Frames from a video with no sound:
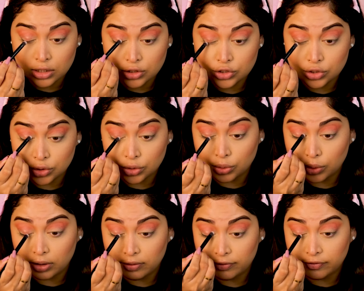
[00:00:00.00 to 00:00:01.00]
to
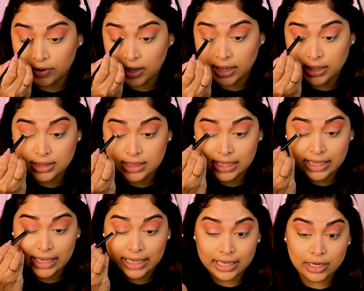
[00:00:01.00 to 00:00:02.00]
find
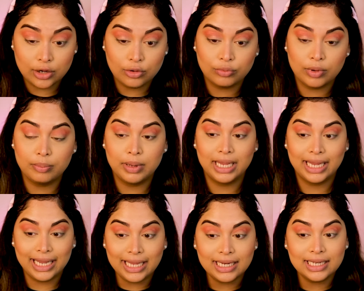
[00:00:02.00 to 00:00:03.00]
Ian
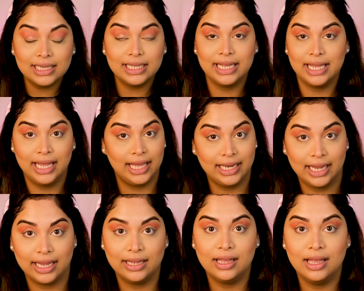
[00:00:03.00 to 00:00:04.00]
repeatedly
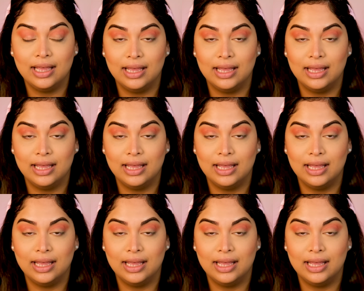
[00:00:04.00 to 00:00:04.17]
hitting